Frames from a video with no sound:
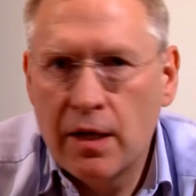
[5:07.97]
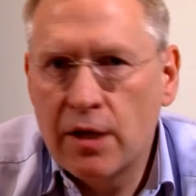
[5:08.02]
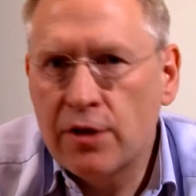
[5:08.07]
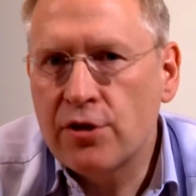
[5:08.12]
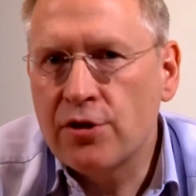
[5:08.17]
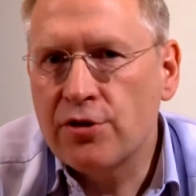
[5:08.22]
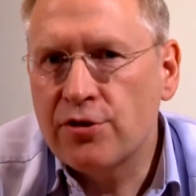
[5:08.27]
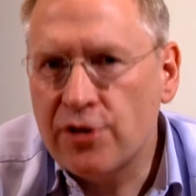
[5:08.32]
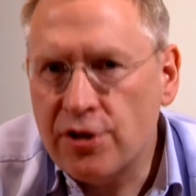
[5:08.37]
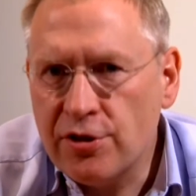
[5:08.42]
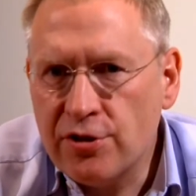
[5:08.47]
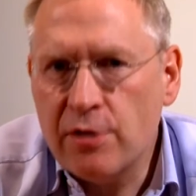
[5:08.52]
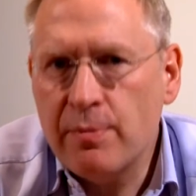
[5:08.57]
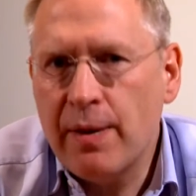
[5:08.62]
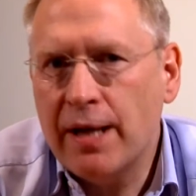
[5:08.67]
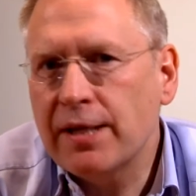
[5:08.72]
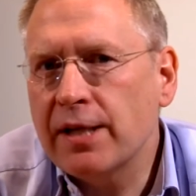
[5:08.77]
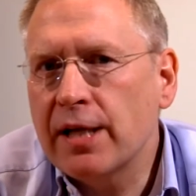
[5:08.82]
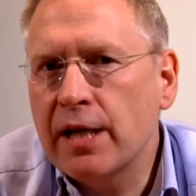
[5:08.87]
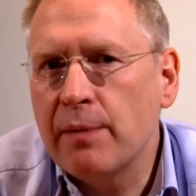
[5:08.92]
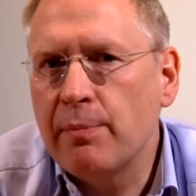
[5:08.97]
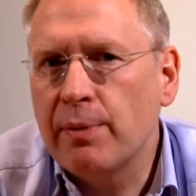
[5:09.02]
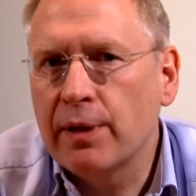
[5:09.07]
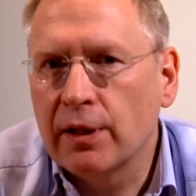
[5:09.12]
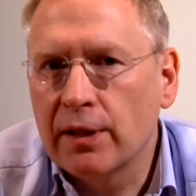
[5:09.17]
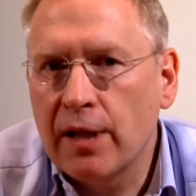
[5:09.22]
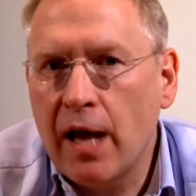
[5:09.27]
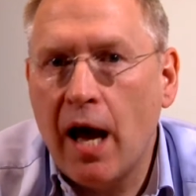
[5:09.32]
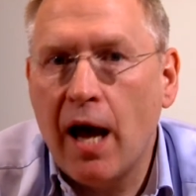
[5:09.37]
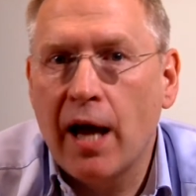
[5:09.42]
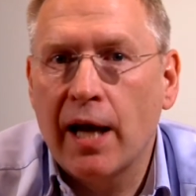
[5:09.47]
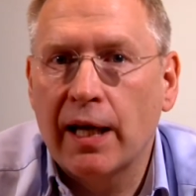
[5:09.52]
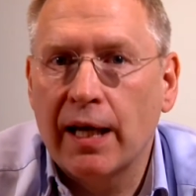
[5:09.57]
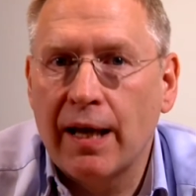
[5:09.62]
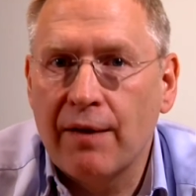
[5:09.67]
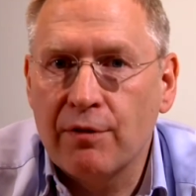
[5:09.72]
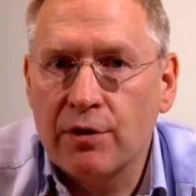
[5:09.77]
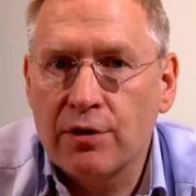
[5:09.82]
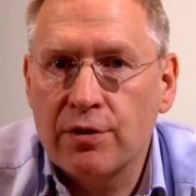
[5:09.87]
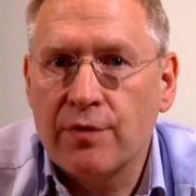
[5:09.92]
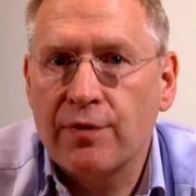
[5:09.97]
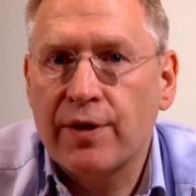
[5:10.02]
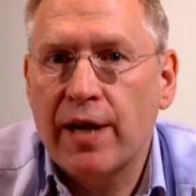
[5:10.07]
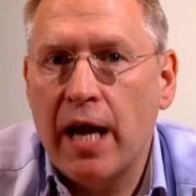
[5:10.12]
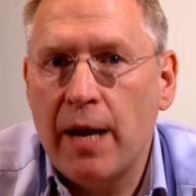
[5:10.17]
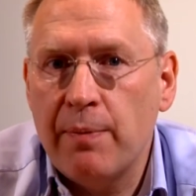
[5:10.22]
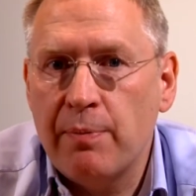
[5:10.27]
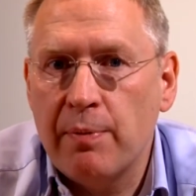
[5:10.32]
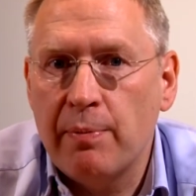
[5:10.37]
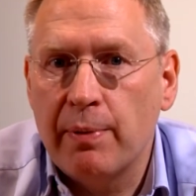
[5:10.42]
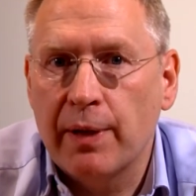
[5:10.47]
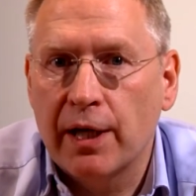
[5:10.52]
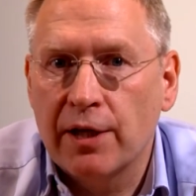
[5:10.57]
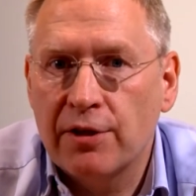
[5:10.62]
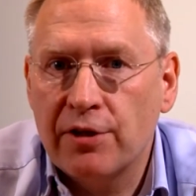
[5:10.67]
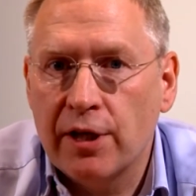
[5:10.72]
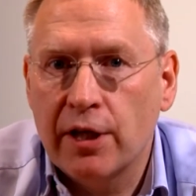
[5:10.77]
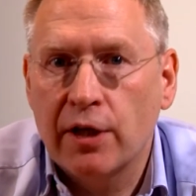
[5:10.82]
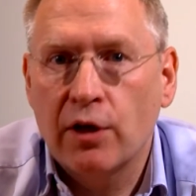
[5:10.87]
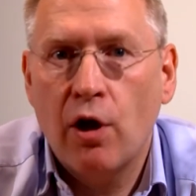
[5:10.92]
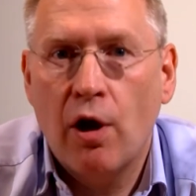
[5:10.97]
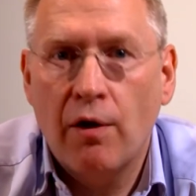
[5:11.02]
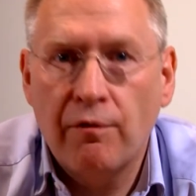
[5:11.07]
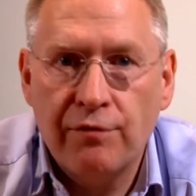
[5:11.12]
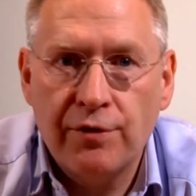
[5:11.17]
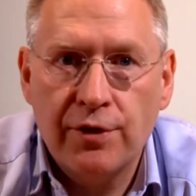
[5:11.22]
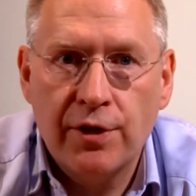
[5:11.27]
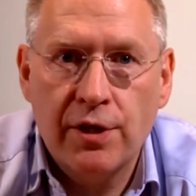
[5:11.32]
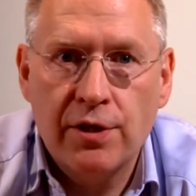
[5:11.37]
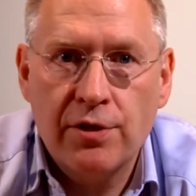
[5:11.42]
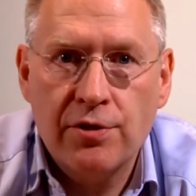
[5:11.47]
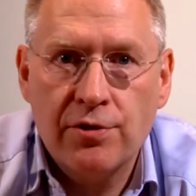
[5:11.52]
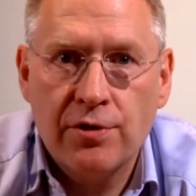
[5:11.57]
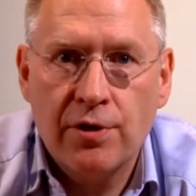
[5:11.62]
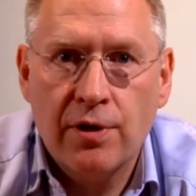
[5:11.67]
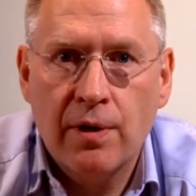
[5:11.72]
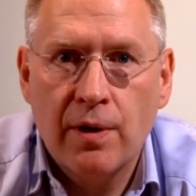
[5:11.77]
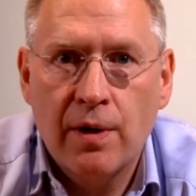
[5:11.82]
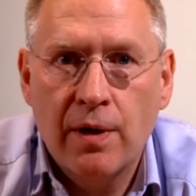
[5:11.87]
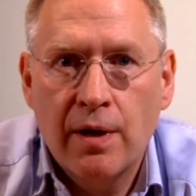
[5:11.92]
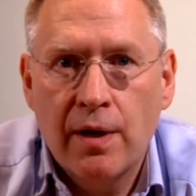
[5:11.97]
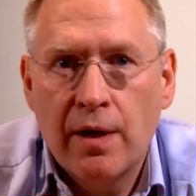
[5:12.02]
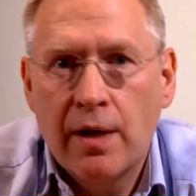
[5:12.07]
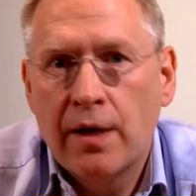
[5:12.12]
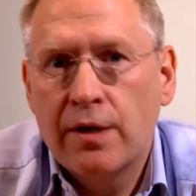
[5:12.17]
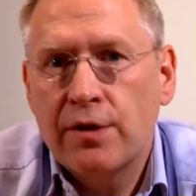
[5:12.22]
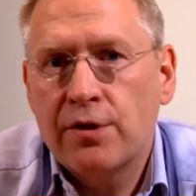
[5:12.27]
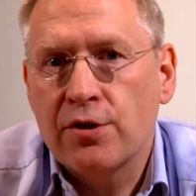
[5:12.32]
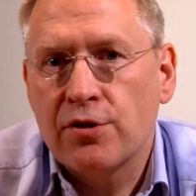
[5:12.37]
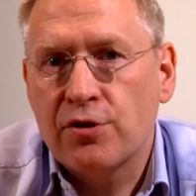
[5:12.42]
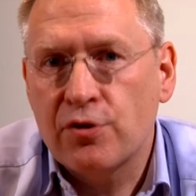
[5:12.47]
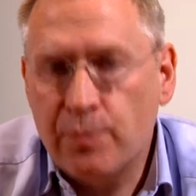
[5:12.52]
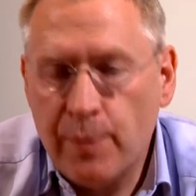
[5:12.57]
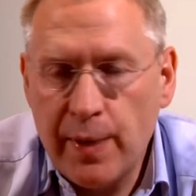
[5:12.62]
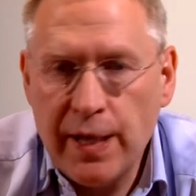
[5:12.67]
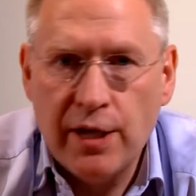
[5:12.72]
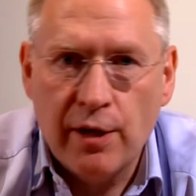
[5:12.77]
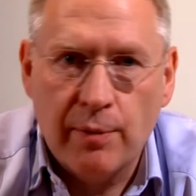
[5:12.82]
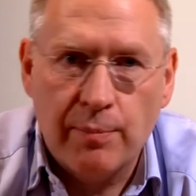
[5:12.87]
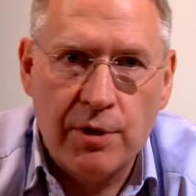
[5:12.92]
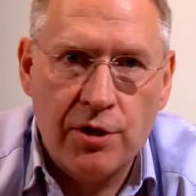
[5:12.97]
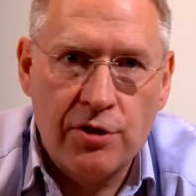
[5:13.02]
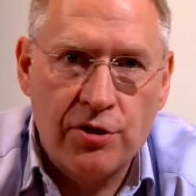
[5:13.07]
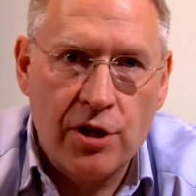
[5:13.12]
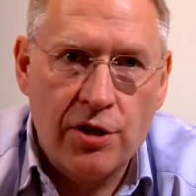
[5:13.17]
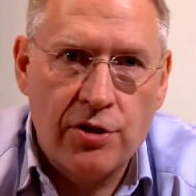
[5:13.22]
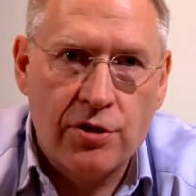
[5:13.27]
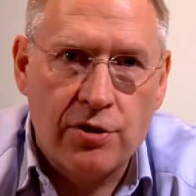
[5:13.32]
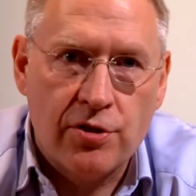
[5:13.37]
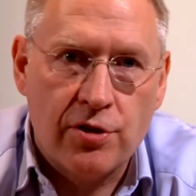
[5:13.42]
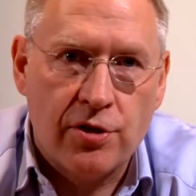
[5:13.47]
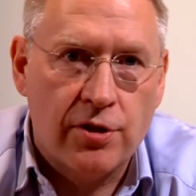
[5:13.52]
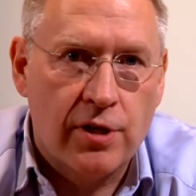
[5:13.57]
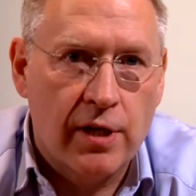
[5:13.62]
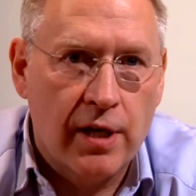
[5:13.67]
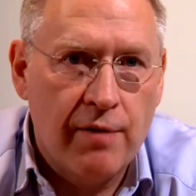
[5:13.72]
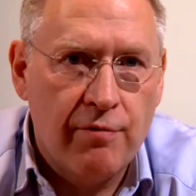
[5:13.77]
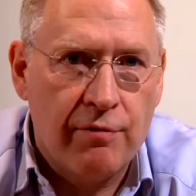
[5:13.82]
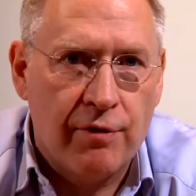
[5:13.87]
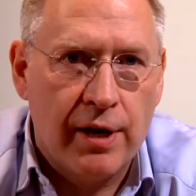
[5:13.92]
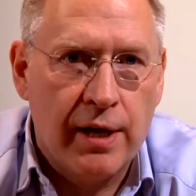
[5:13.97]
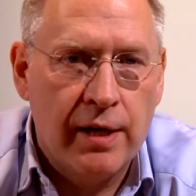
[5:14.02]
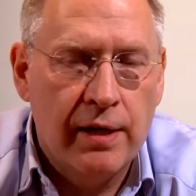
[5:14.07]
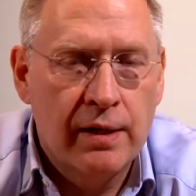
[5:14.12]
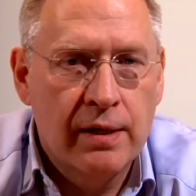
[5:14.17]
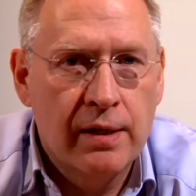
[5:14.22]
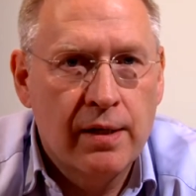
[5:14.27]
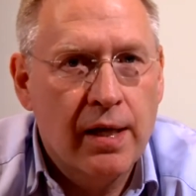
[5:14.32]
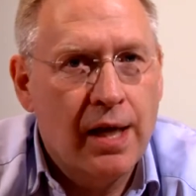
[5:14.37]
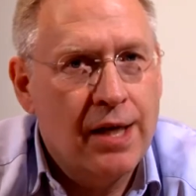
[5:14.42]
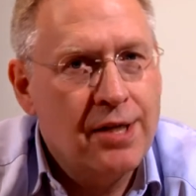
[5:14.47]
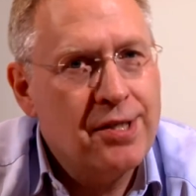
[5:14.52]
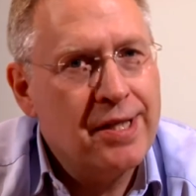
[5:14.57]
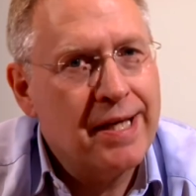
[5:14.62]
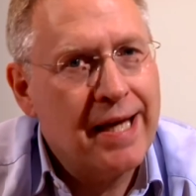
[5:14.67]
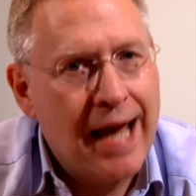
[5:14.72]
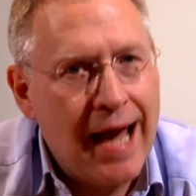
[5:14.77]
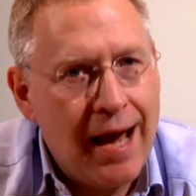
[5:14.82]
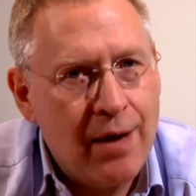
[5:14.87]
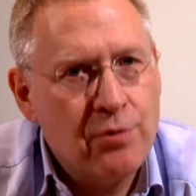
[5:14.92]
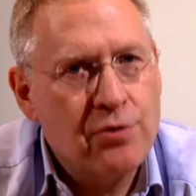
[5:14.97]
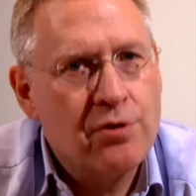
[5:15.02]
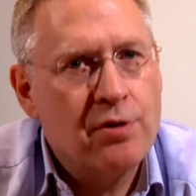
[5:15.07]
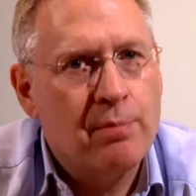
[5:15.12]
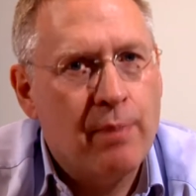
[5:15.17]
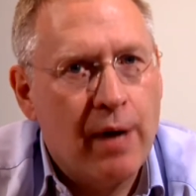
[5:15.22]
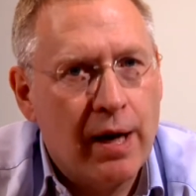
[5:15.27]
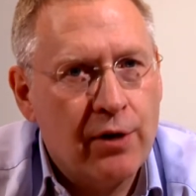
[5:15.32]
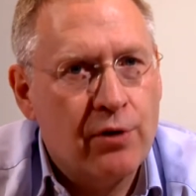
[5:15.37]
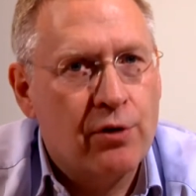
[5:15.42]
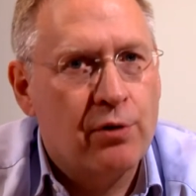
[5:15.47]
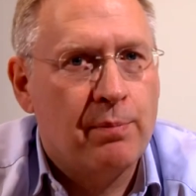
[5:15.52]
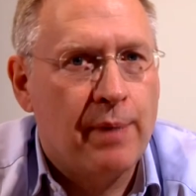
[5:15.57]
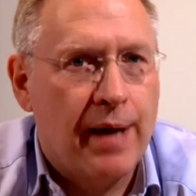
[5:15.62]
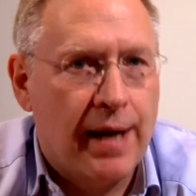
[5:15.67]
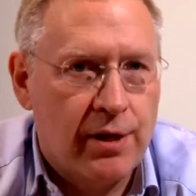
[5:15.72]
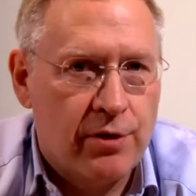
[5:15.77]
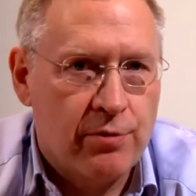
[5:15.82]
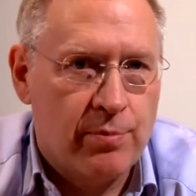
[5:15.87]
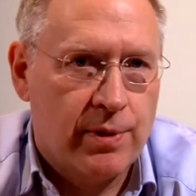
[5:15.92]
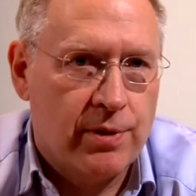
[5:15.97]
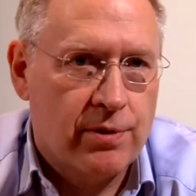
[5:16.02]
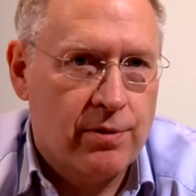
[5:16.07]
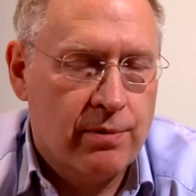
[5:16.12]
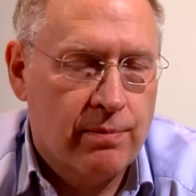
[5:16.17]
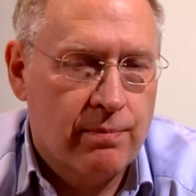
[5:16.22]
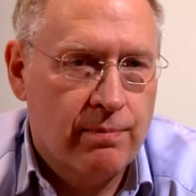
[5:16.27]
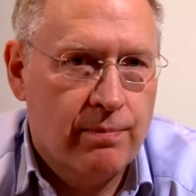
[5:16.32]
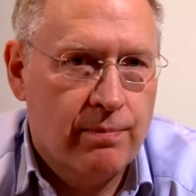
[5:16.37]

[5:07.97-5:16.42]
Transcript: to systematically build higher levels of capability and confidence, to speed up decisions and delivery, and to counter micromanagement.